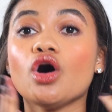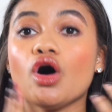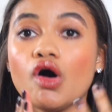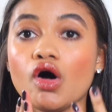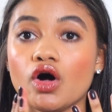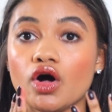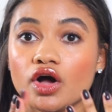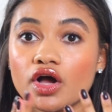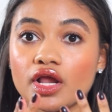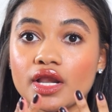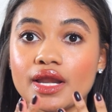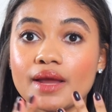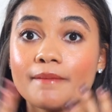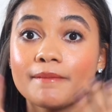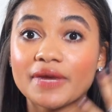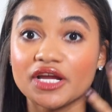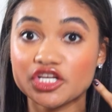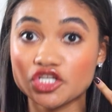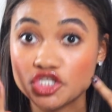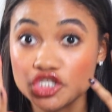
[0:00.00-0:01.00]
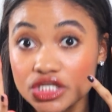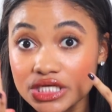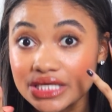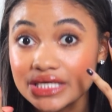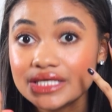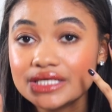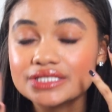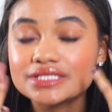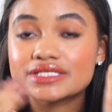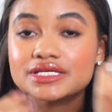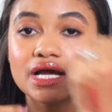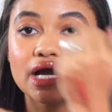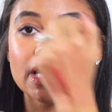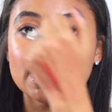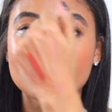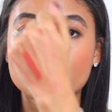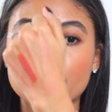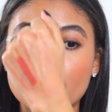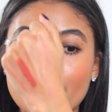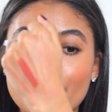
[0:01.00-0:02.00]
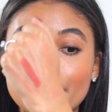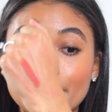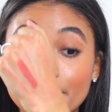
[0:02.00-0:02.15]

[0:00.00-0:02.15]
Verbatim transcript: on my cheeks, um,